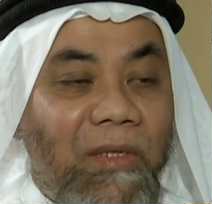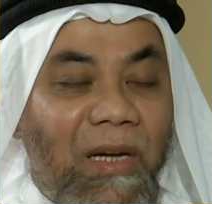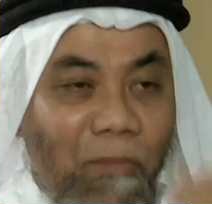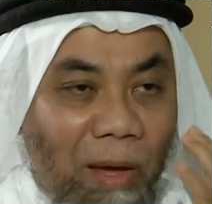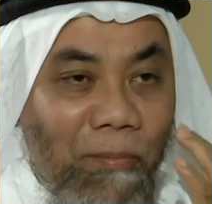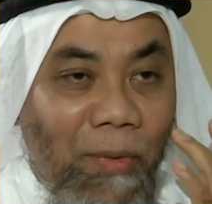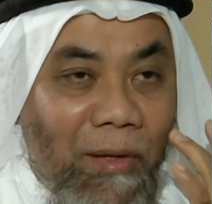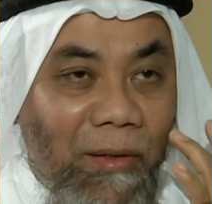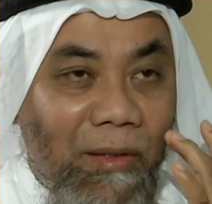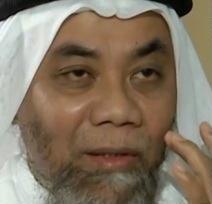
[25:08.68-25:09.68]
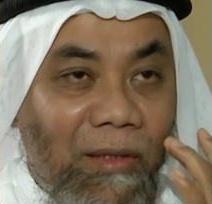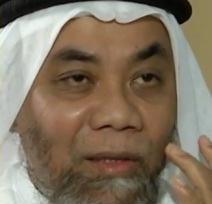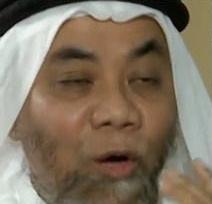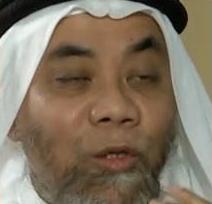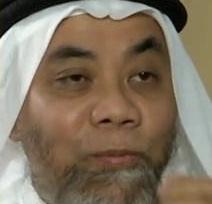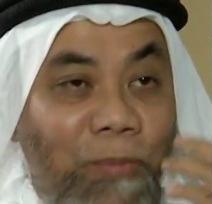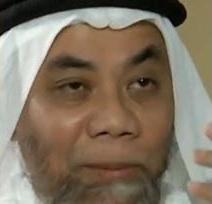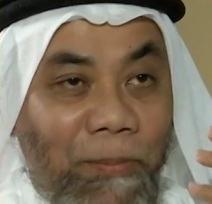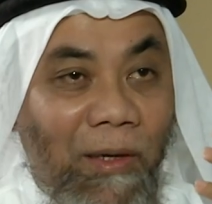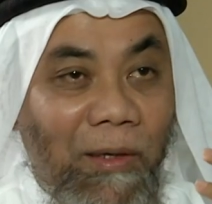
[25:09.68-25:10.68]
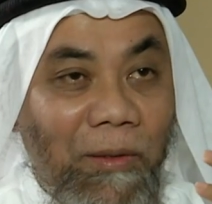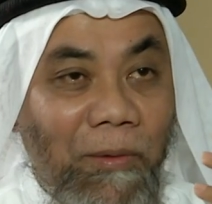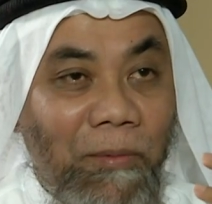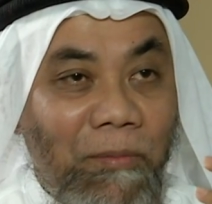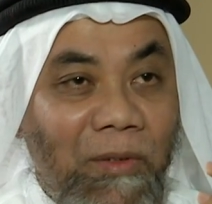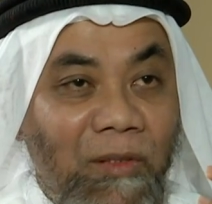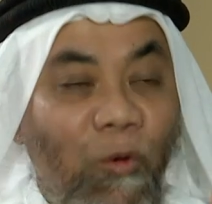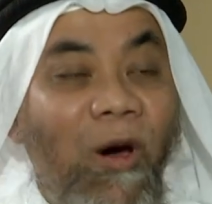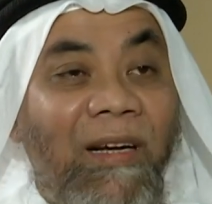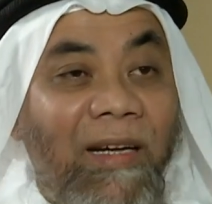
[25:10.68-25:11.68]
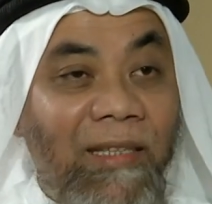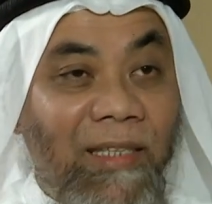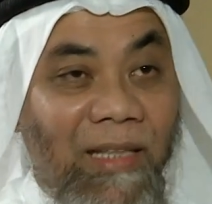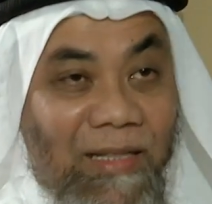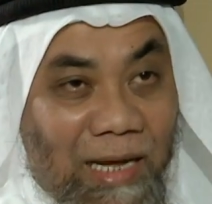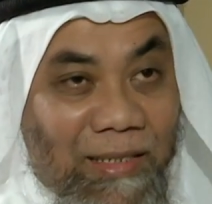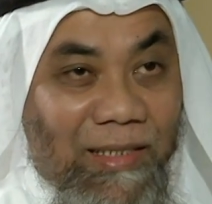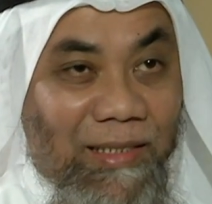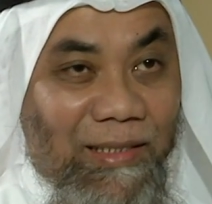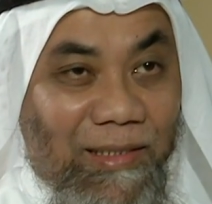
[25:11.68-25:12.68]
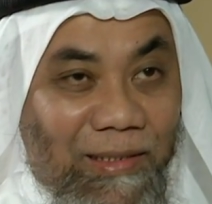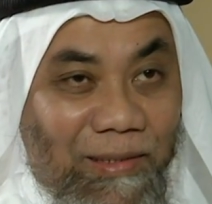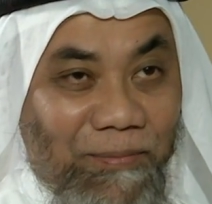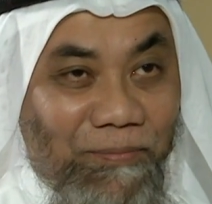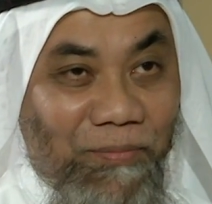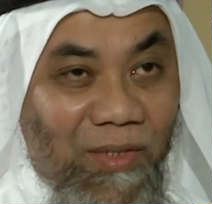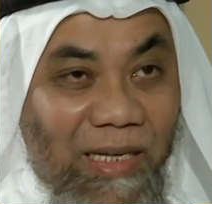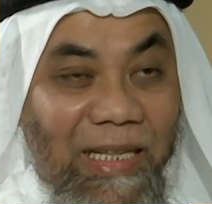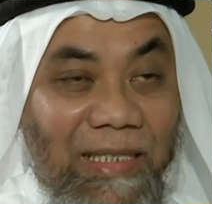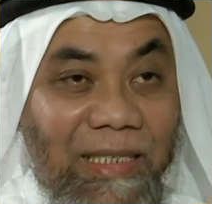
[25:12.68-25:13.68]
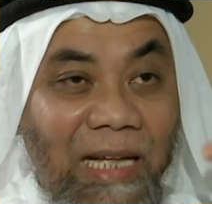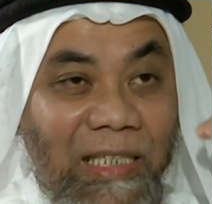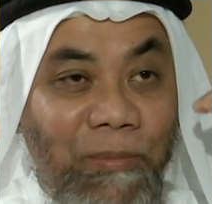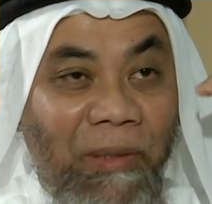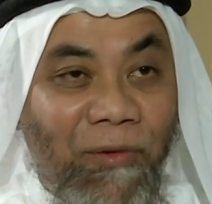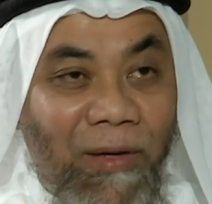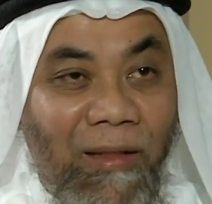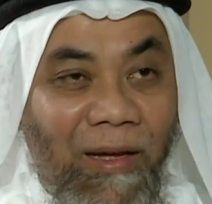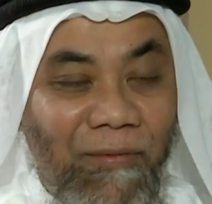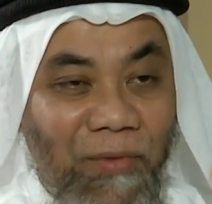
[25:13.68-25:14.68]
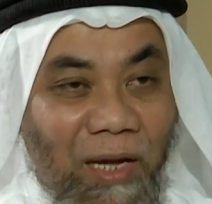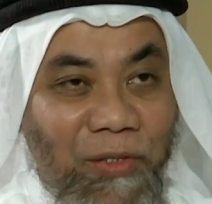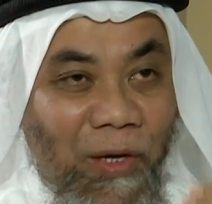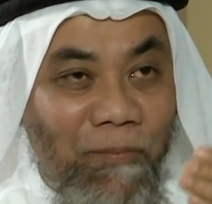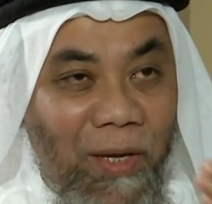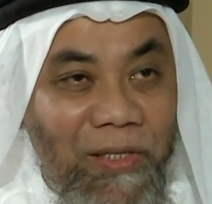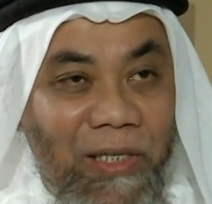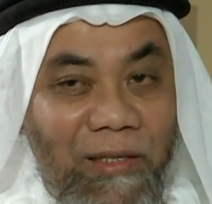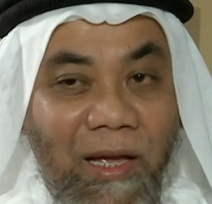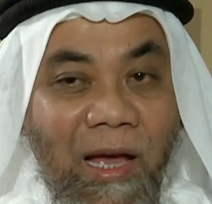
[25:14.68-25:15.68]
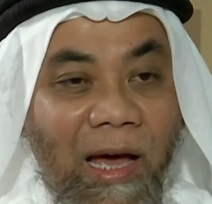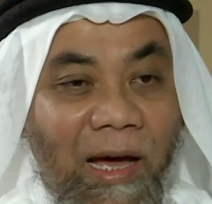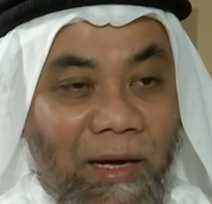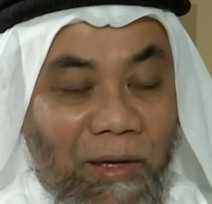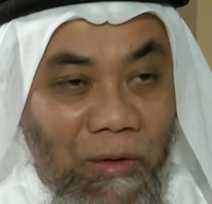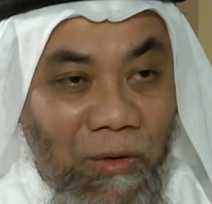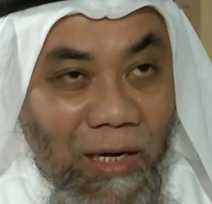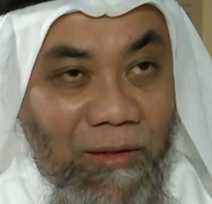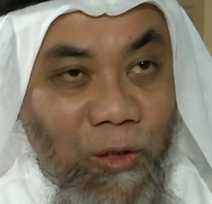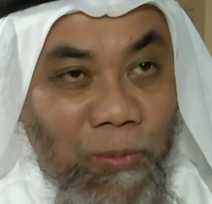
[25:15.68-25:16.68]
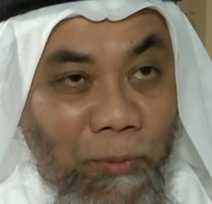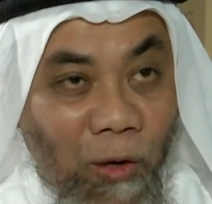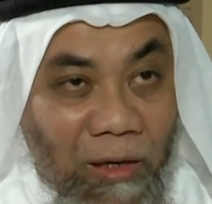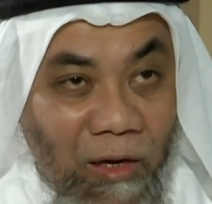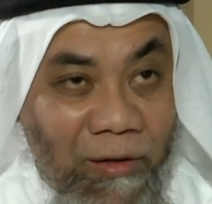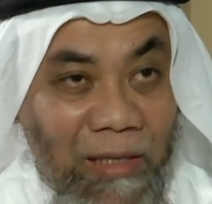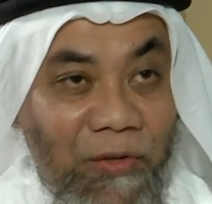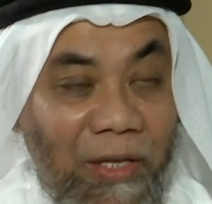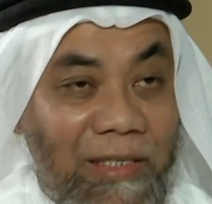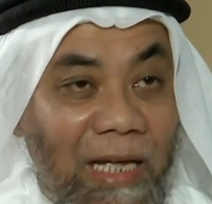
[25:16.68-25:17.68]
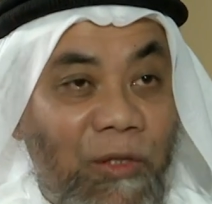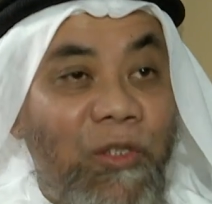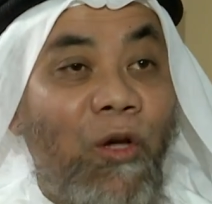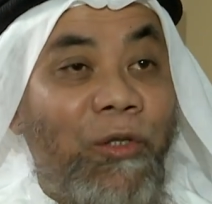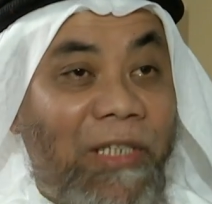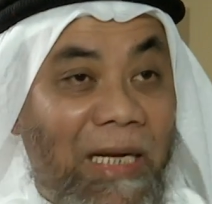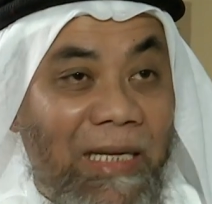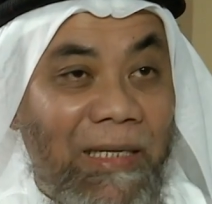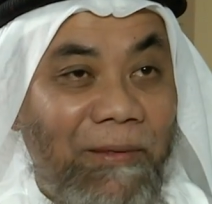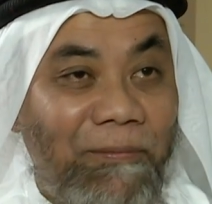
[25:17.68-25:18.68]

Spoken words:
remember those people who are greater than us in status before Allah. As you have mentioned, look at those people who are lower than you in status socially.